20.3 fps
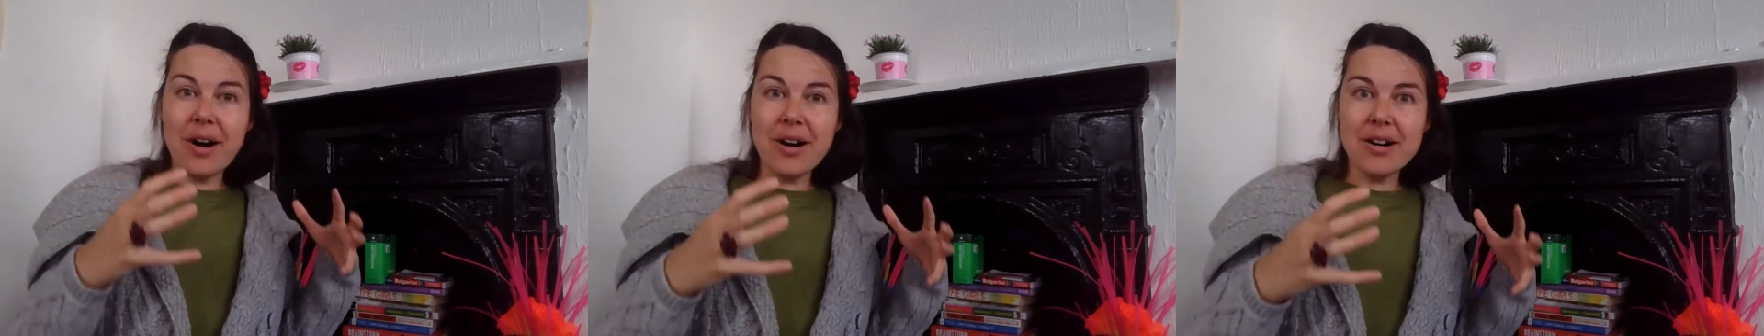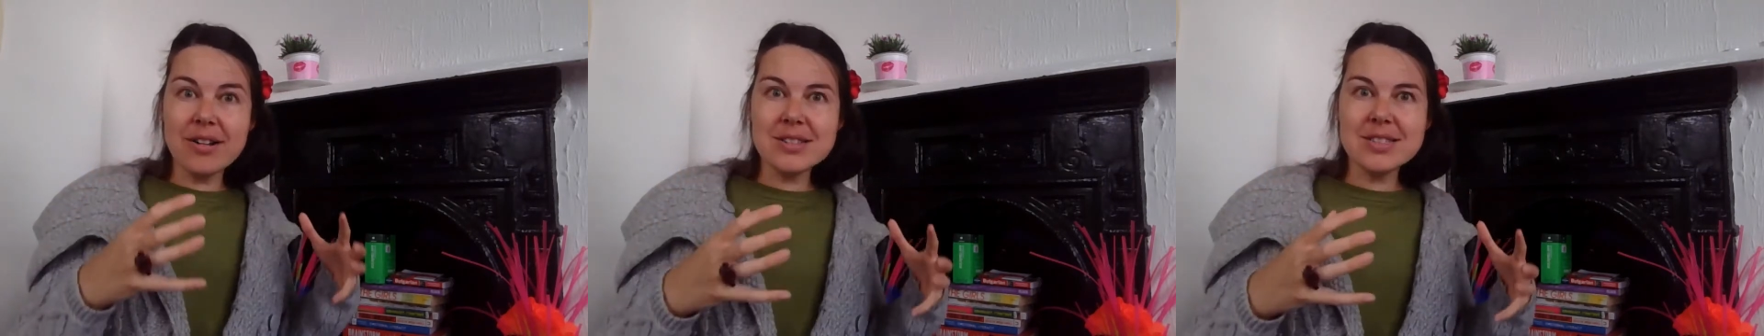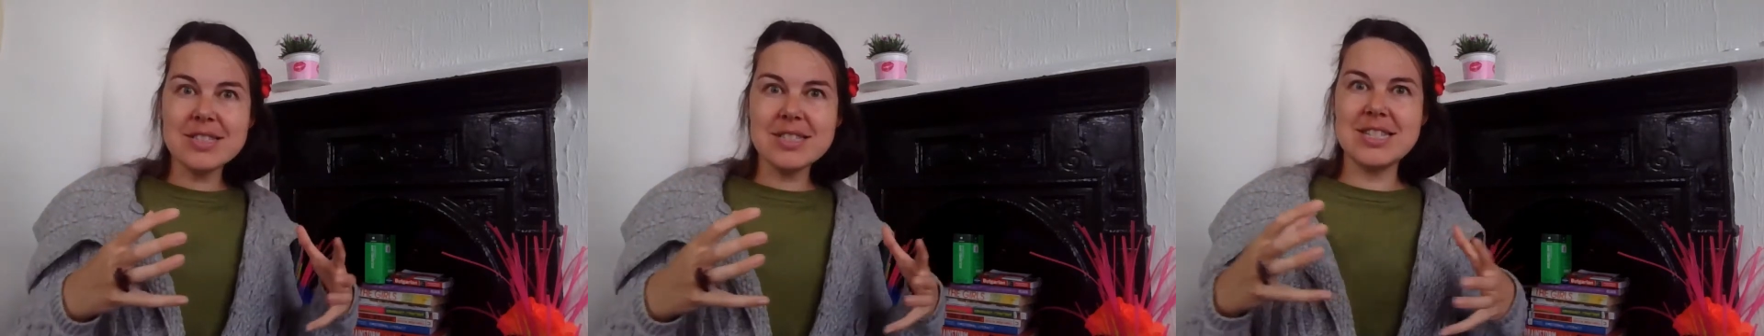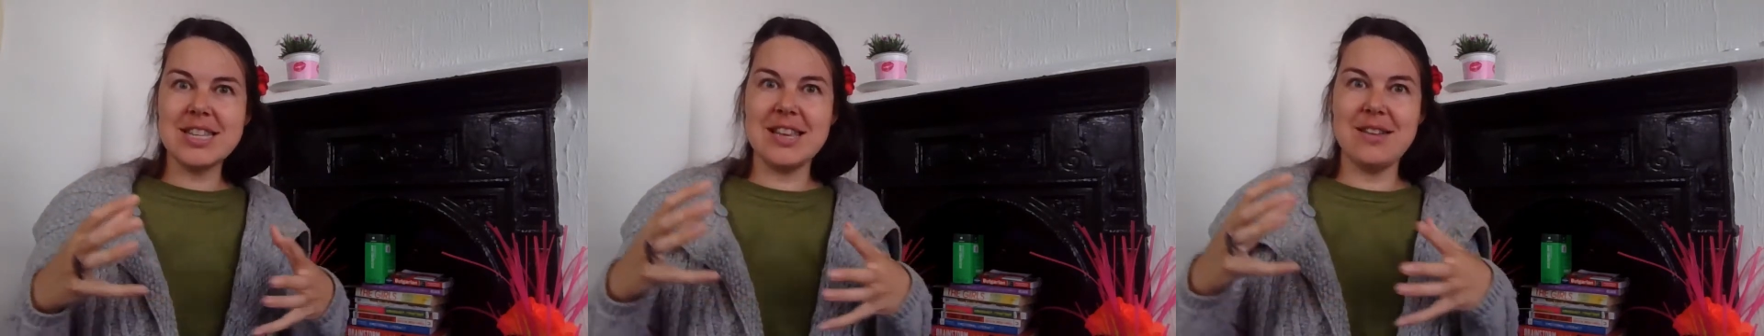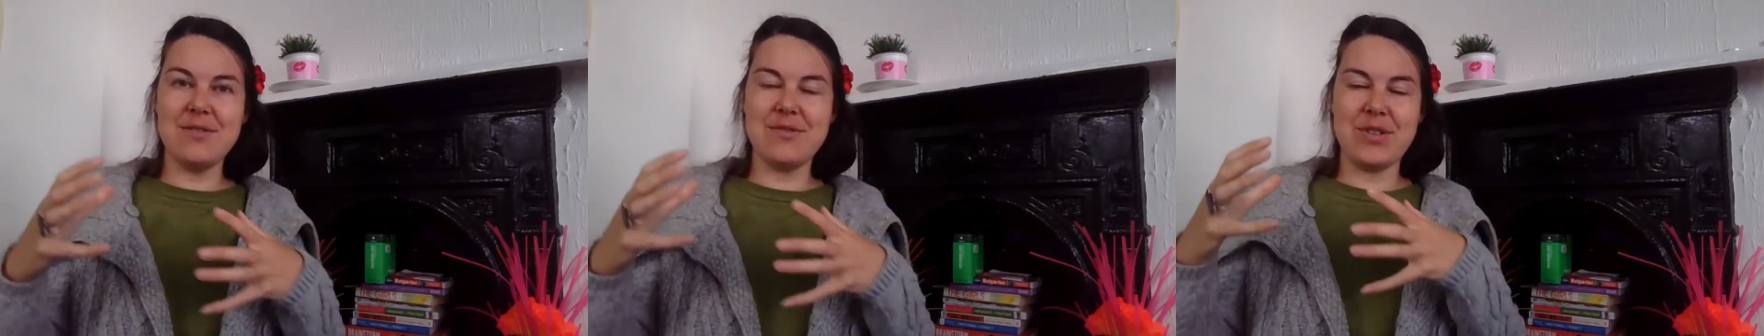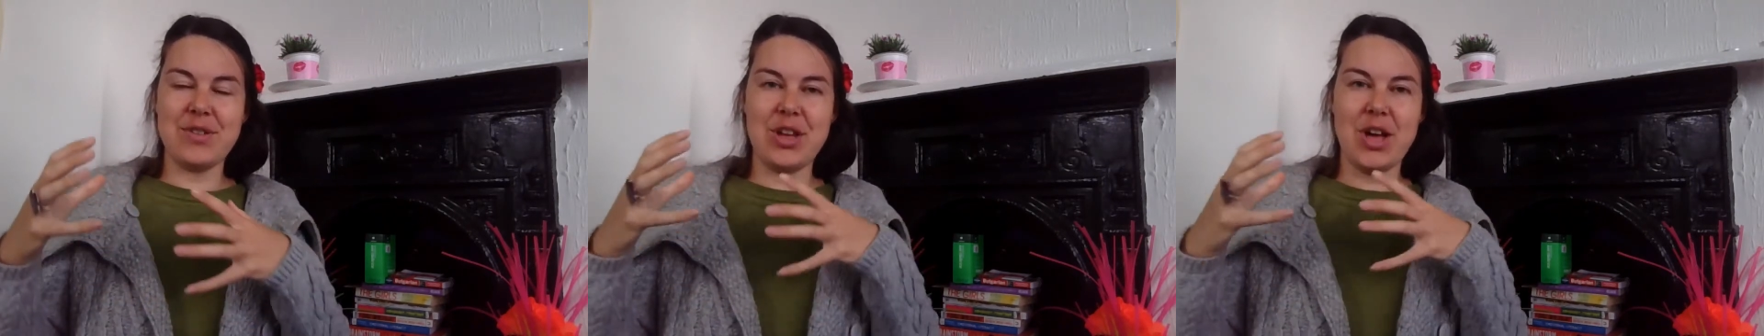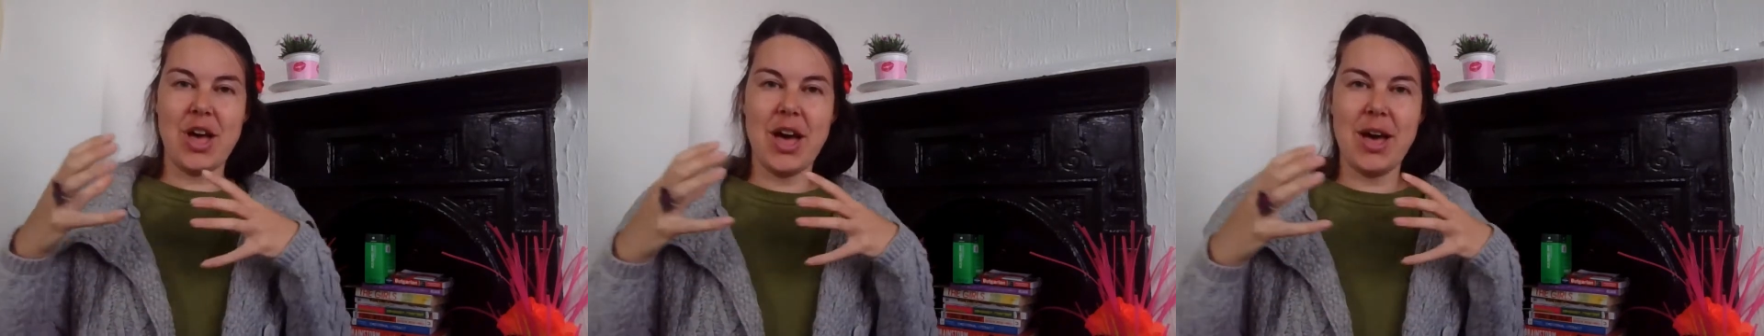positive
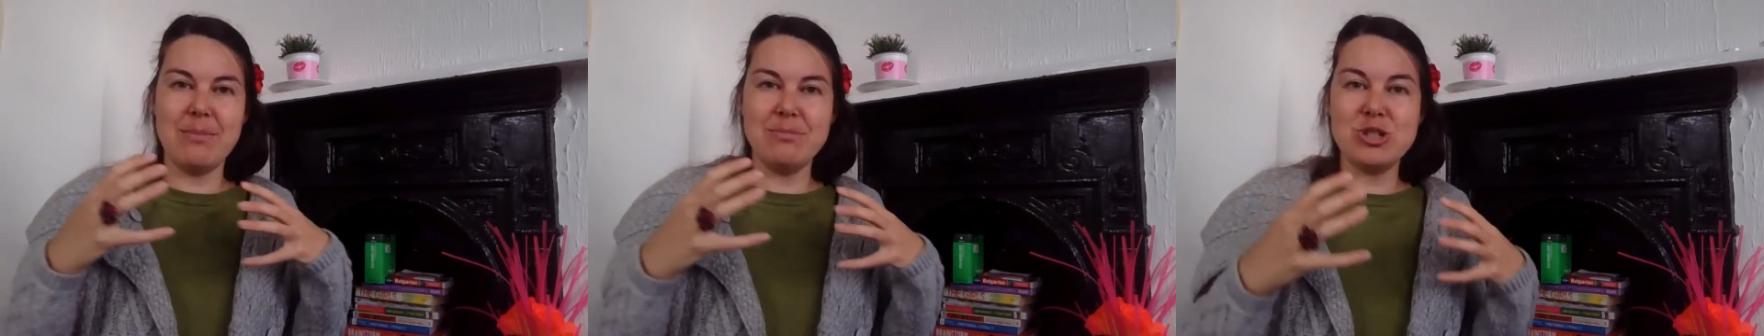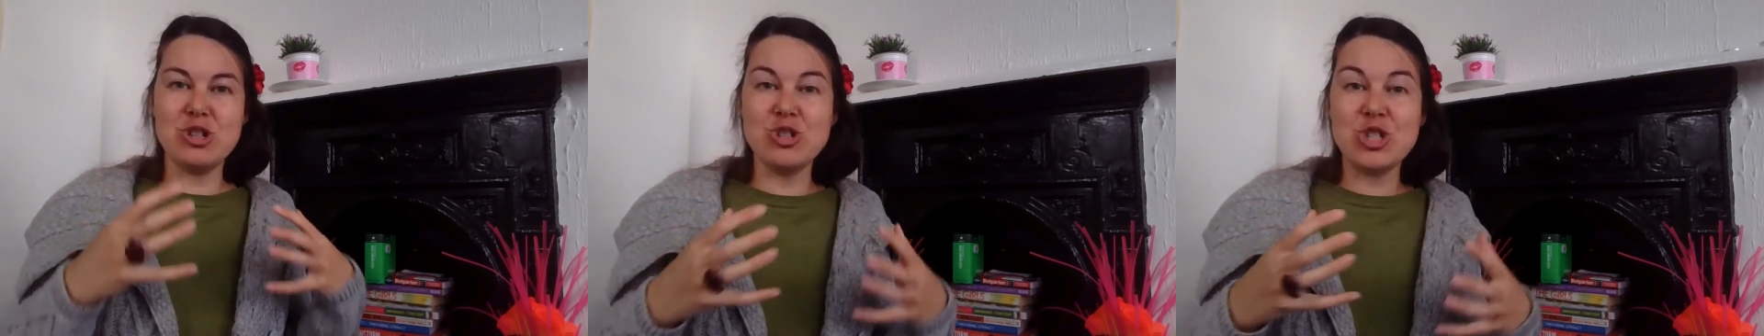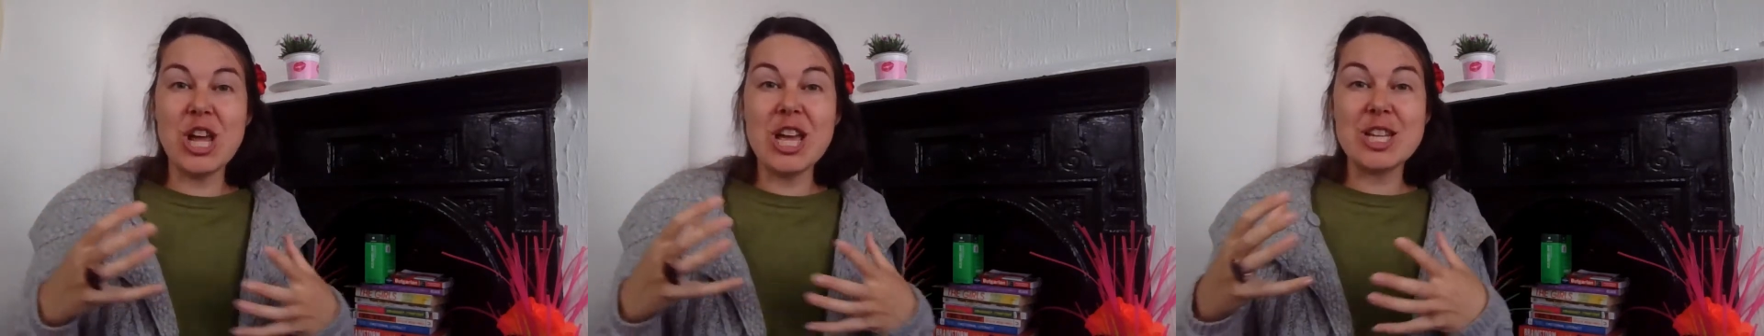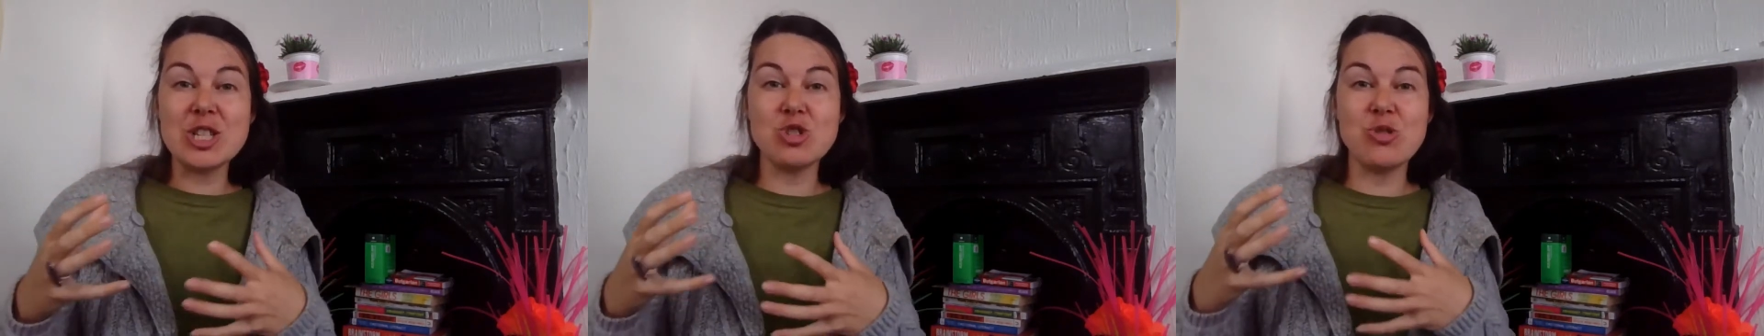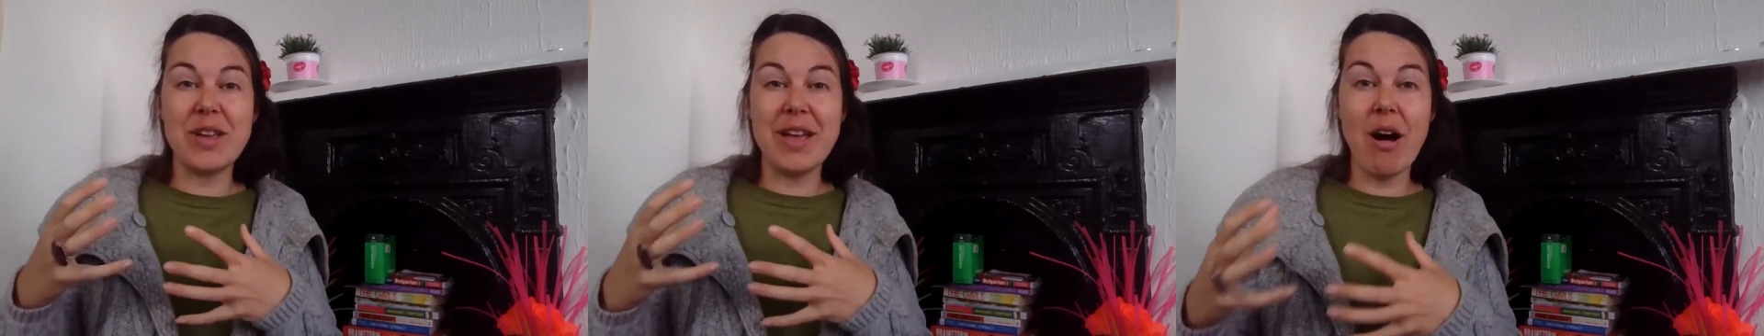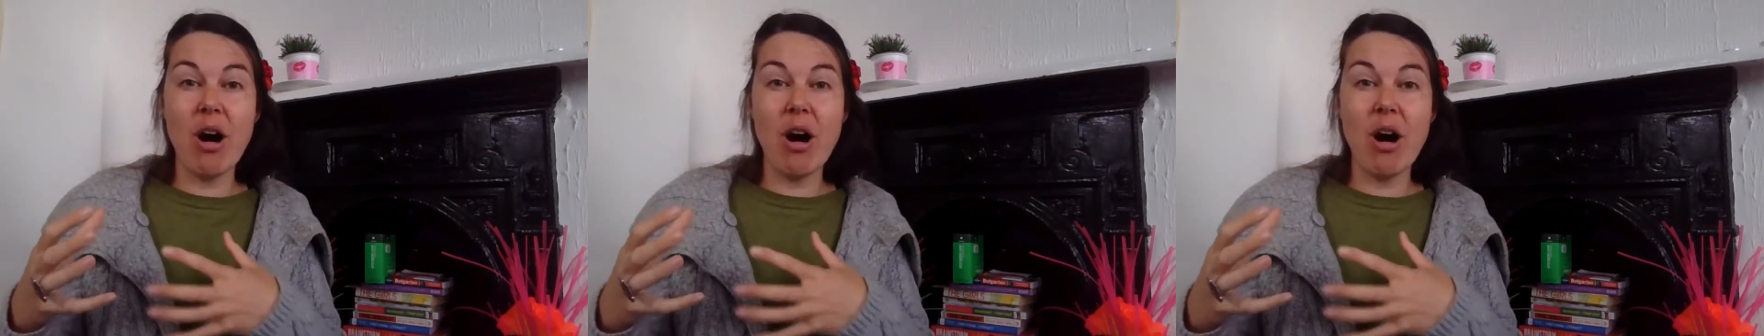um, trajectory